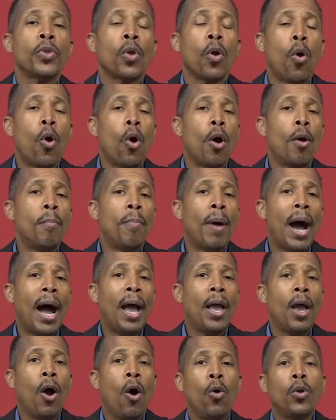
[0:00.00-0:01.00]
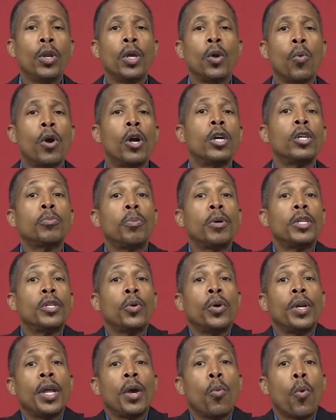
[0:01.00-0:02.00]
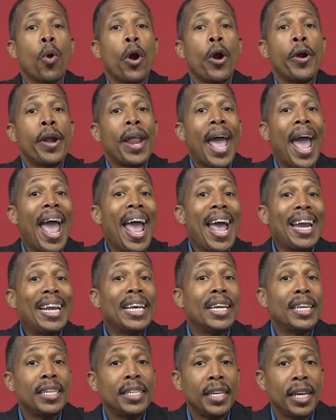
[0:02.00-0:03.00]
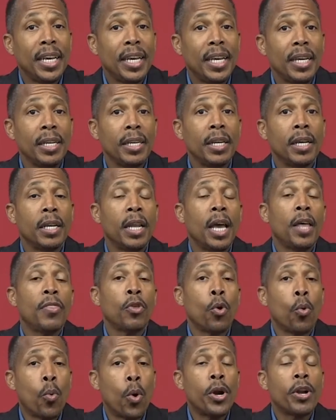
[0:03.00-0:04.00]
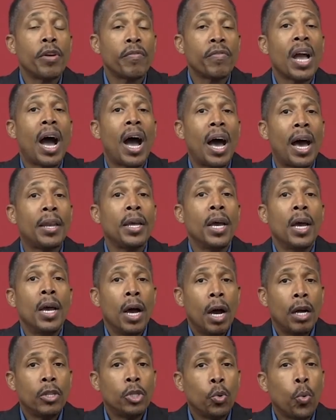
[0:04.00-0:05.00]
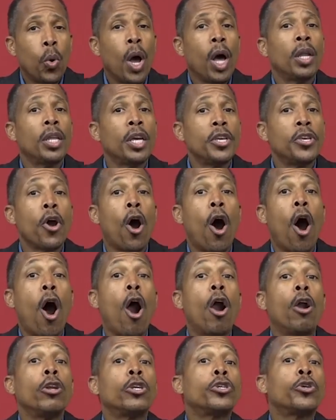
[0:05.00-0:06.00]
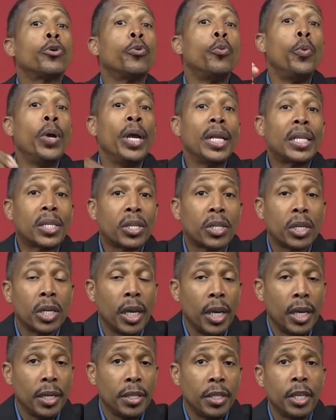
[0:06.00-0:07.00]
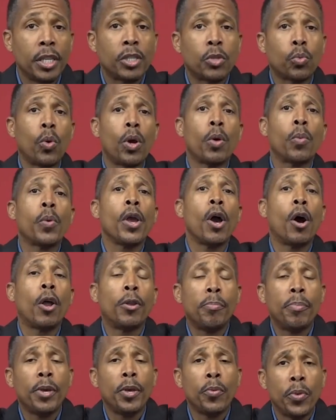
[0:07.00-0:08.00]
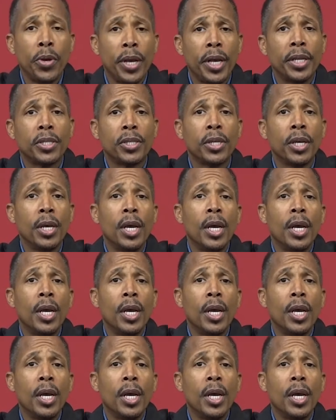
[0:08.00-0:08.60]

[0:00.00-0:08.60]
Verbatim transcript: or by only words, but do it in word and in deed. Let the word of God uh, dwell in your hearts richly. This is where we ought to be rich.